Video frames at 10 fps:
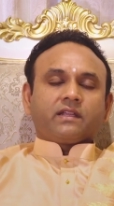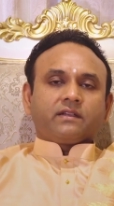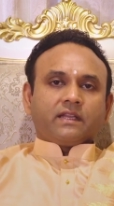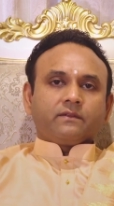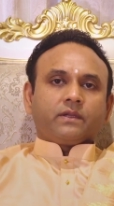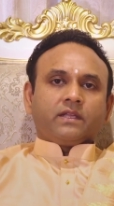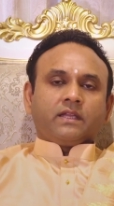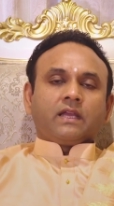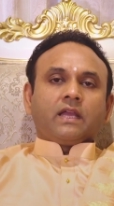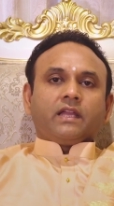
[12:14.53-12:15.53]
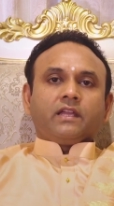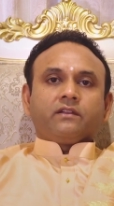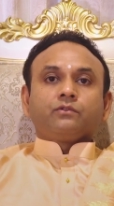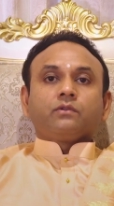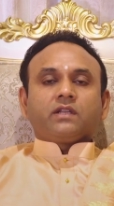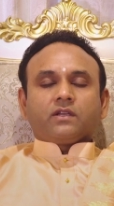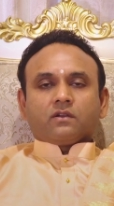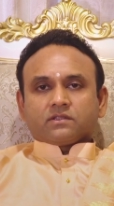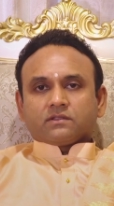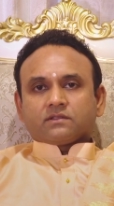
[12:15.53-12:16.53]
delivery in rural
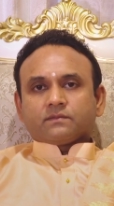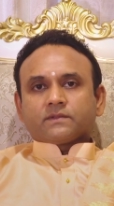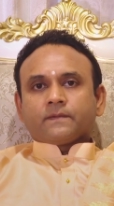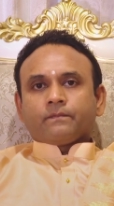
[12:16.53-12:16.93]
ecosystems.